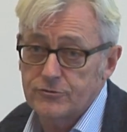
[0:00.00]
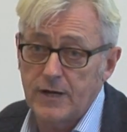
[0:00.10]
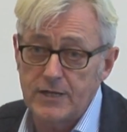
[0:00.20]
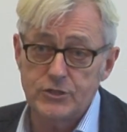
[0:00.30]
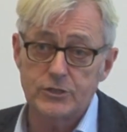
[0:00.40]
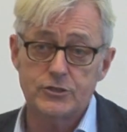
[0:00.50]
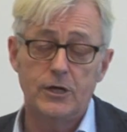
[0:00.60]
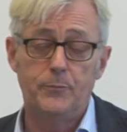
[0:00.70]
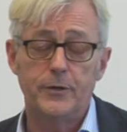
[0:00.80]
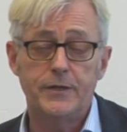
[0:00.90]
tragic
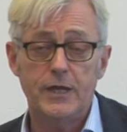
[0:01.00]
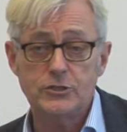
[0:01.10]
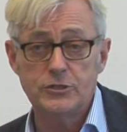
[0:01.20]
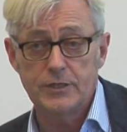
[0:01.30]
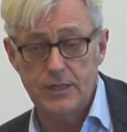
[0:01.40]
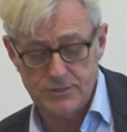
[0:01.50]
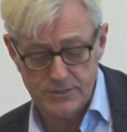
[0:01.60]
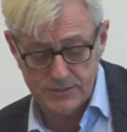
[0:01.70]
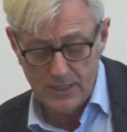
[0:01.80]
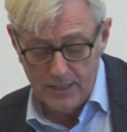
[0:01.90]
child protection
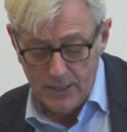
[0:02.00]
cases,